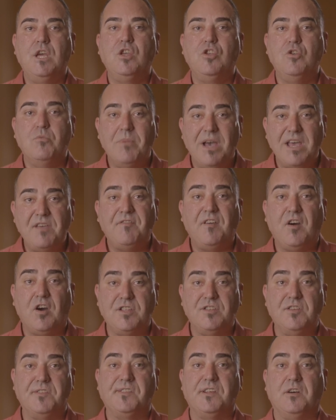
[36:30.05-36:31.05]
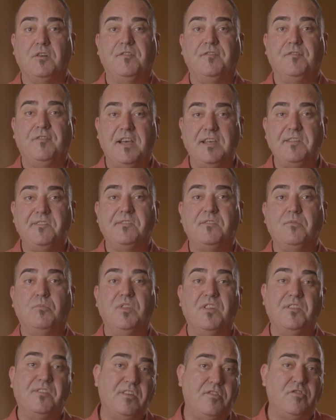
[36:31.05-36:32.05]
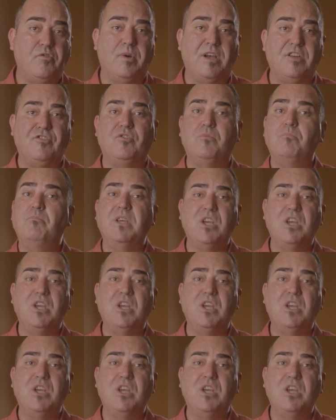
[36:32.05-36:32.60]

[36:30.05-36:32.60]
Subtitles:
you may find yourself faced with a situation